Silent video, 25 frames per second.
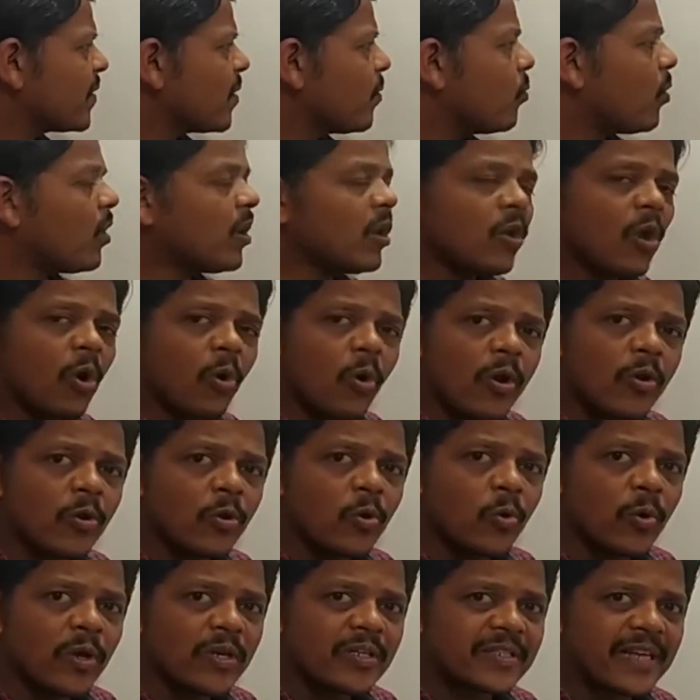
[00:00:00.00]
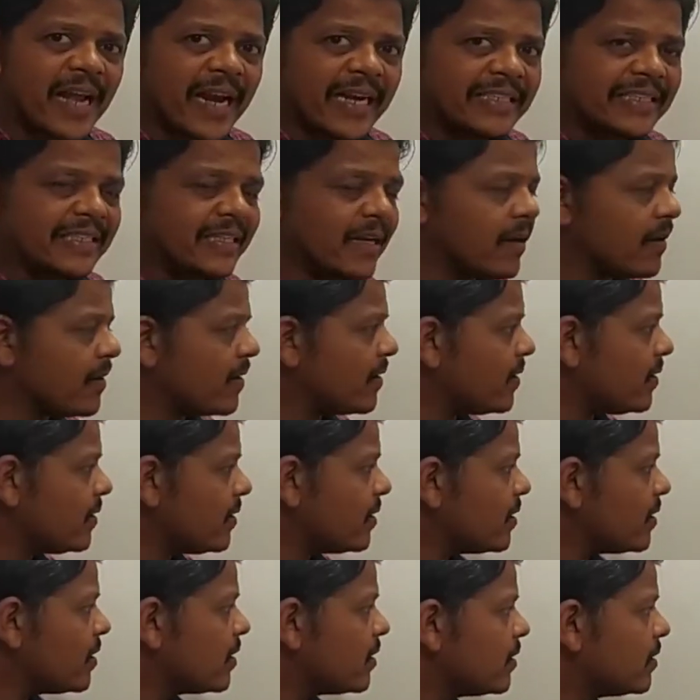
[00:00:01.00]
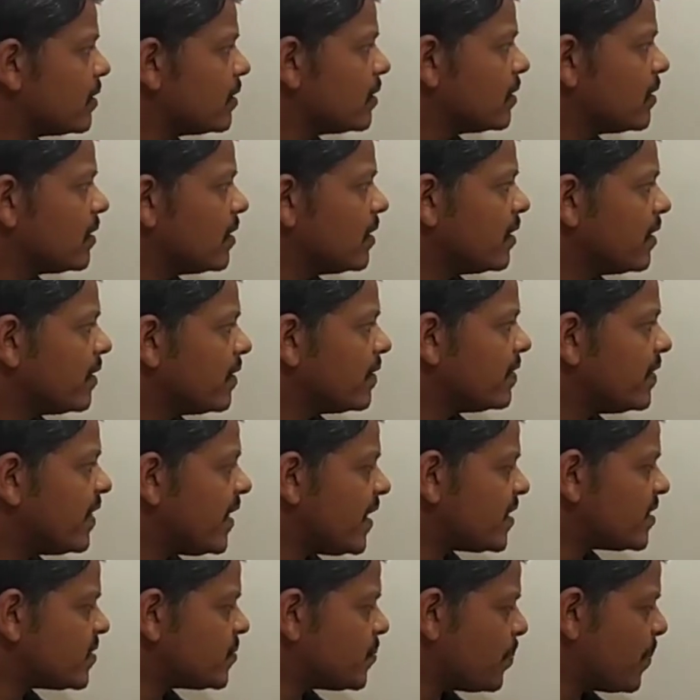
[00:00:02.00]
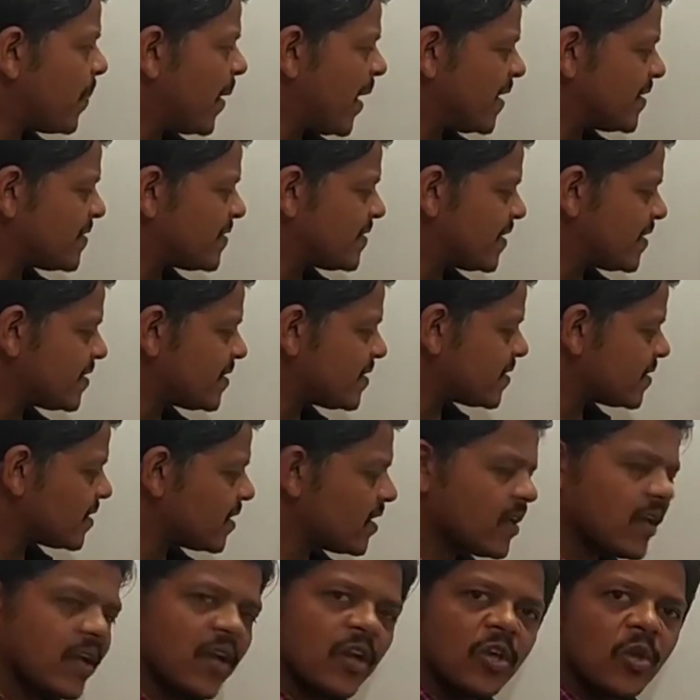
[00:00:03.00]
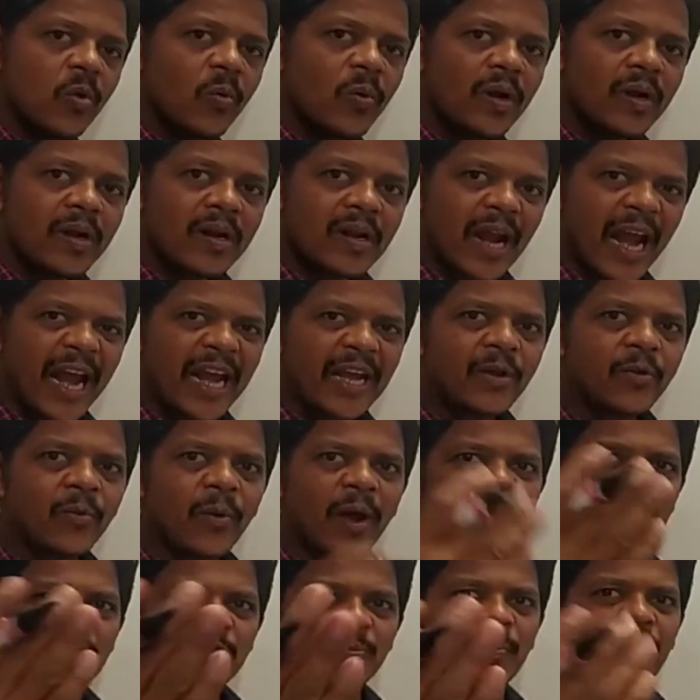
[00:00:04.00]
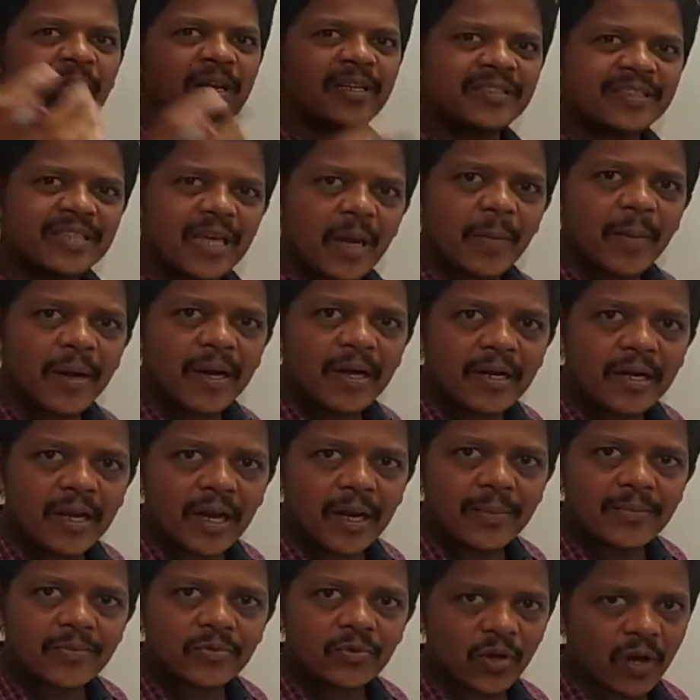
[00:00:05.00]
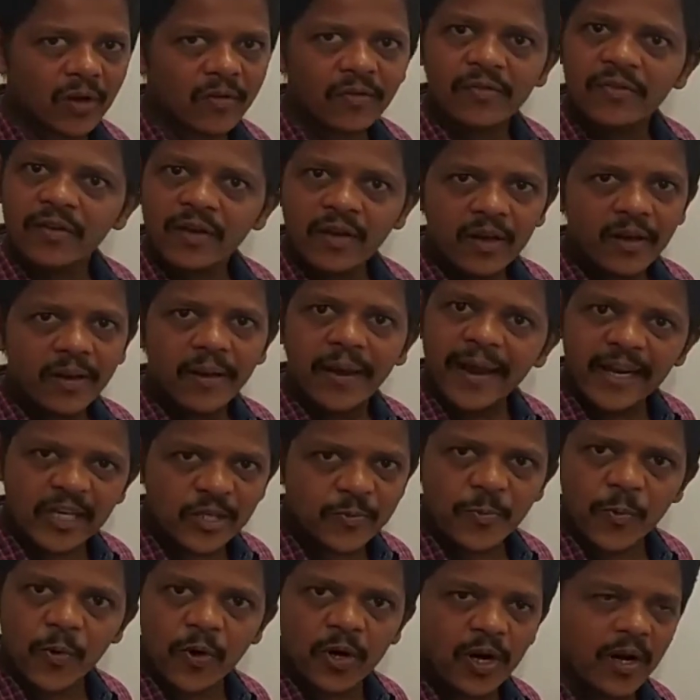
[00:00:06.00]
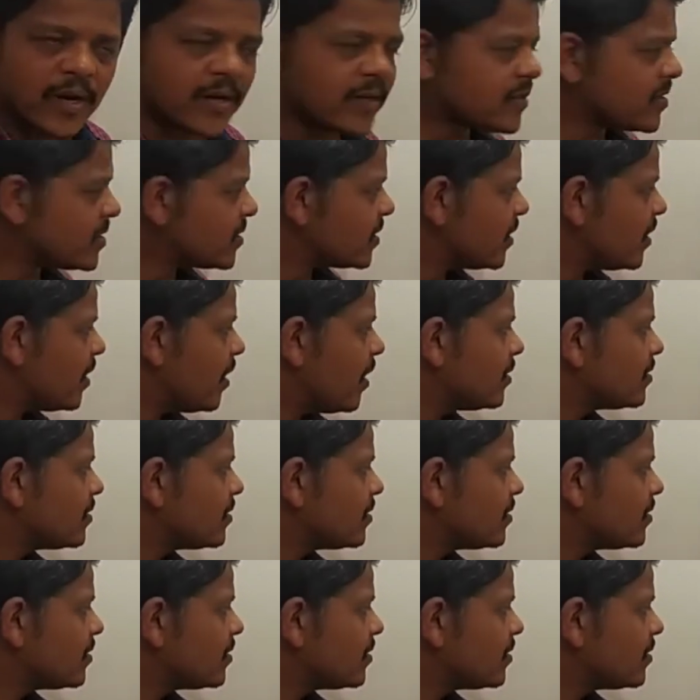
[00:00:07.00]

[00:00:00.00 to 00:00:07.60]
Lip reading: What you are going to do is that, children, these bases, you will try to express them in terms of exponents.